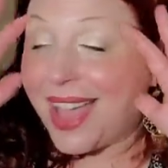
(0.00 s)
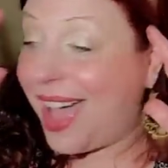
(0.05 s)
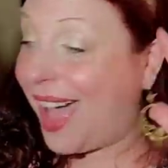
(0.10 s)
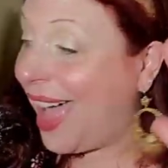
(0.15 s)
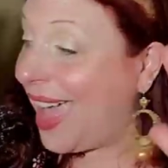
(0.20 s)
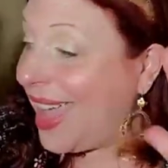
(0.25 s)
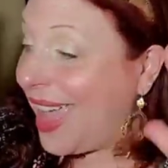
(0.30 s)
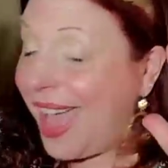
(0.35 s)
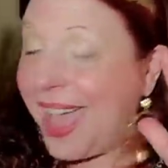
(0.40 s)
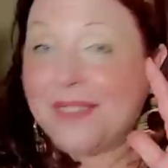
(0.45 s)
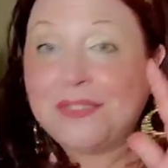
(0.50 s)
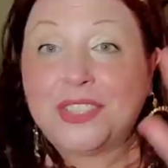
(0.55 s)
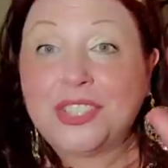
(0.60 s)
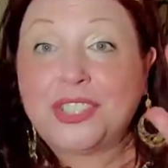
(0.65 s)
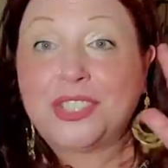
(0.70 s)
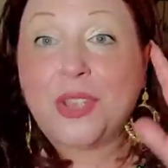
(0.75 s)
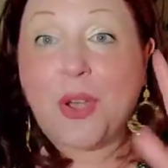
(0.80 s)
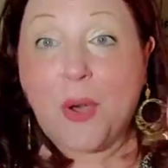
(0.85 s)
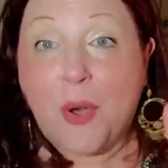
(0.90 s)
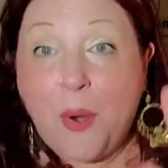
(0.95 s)
I have
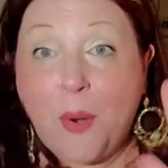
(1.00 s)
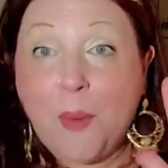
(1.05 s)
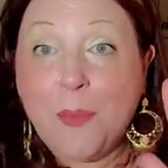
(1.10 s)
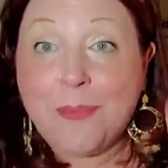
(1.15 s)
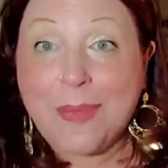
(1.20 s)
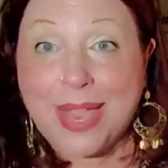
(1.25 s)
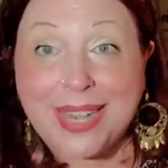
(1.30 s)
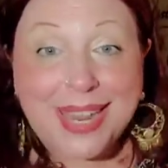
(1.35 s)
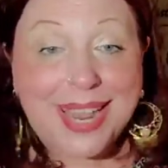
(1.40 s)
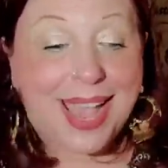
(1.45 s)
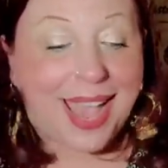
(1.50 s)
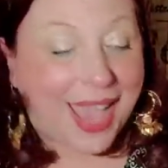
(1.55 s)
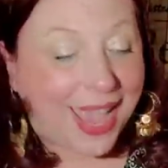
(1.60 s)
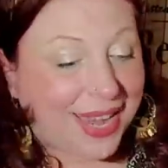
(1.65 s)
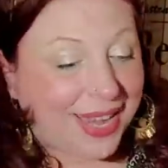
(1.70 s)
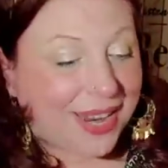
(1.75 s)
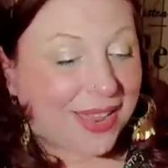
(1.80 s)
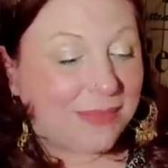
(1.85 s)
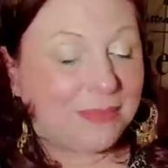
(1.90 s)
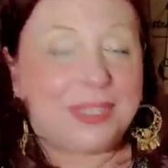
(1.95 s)
so many
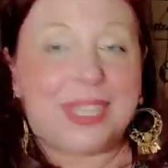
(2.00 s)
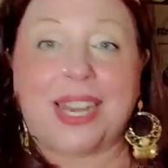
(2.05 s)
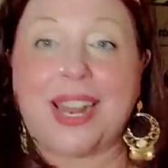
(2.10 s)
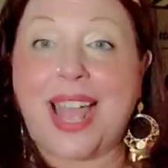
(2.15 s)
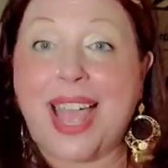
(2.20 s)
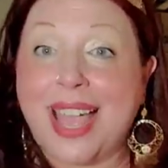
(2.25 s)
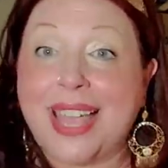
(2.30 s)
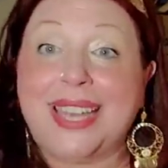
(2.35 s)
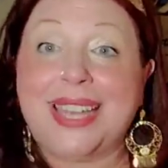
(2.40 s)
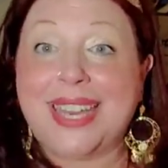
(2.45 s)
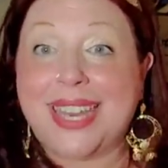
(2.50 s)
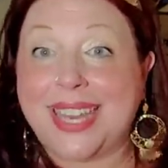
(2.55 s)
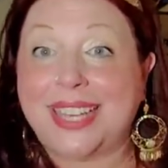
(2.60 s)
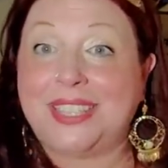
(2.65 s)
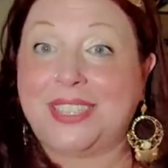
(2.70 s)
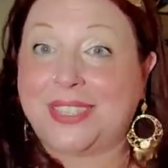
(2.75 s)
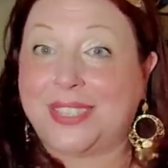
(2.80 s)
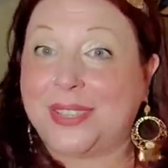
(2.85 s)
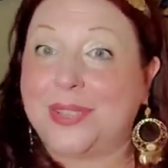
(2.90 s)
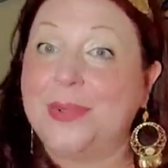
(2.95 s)
items that I
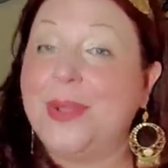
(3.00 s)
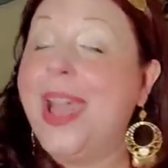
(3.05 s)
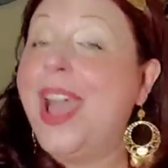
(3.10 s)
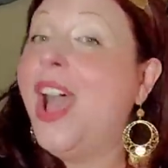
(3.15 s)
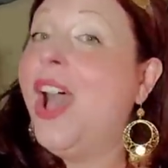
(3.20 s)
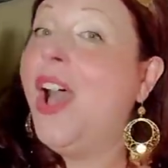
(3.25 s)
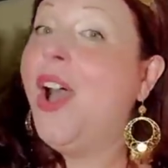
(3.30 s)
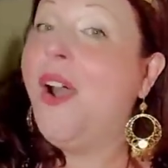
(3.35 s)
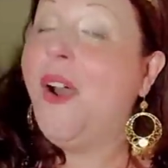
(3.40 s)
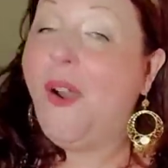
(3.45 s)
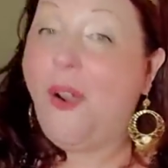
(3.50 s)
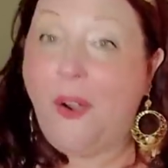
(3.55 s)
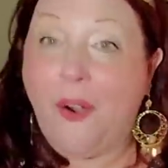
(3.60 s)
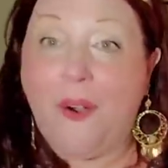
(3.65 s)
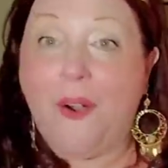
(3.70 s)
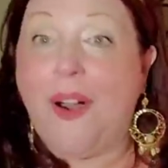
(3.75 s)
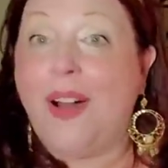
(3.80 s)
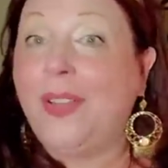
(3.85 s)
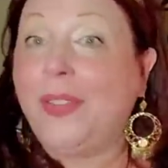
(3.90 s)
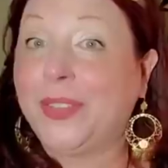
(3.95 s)
need to
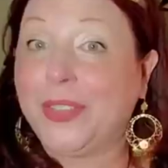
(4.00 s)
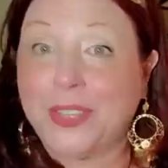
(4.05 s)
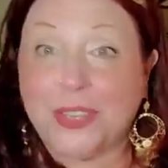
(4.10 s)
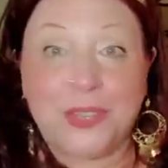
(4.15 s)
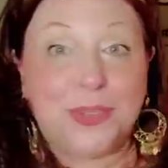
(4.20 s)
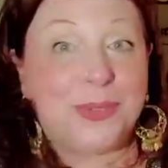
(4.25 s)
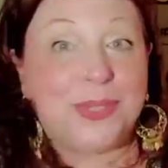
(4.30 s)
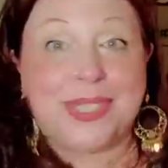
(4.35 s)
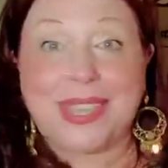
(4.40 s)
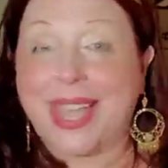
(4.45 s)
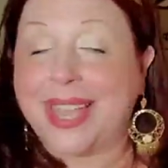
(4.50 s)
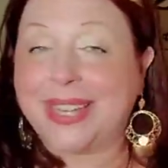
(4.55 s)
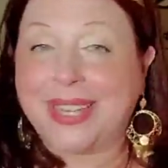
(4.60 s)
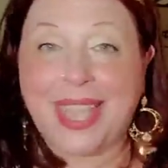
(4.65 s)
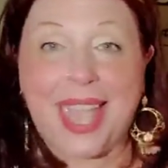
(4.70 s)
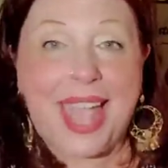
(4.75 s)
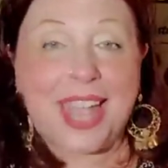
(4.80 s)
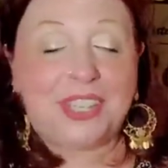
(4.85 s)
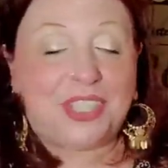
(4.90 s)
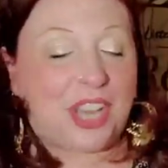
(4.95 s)
haul, use,
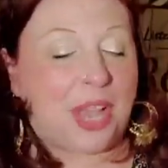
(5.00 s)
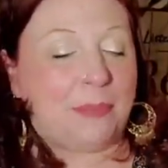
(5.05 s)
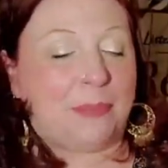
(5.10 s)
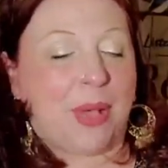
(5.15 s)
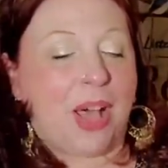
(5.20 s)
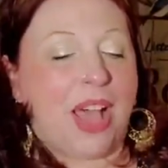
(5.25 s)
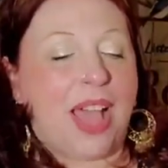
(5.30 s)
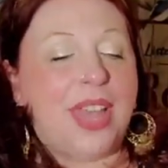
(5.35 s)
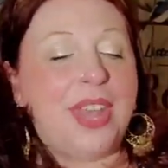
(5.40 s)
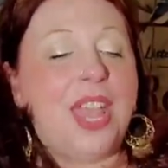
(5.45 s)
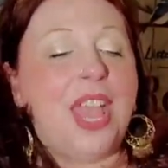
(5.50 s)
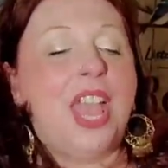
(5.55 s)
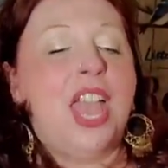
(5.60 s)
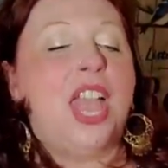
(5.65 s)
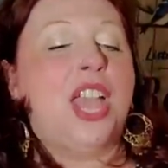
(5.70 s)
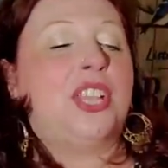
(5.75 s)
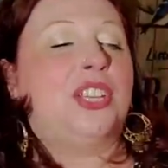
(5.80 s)
and catch up on.